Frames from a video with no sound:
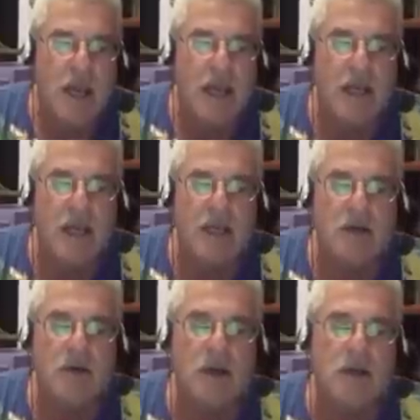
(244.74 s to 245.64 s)

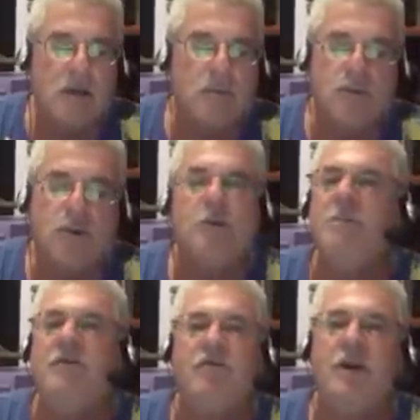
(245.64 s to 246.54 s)
and we should
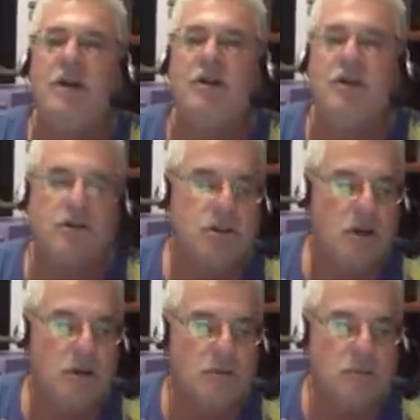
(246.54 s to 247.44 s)
be free to do
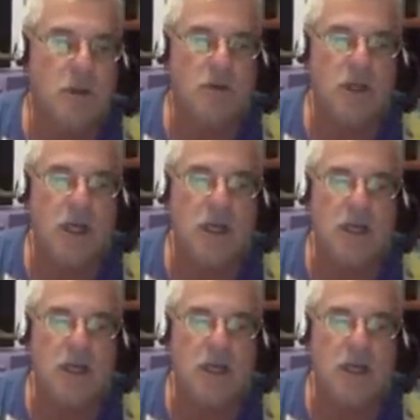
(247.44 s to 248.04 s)
so, okay?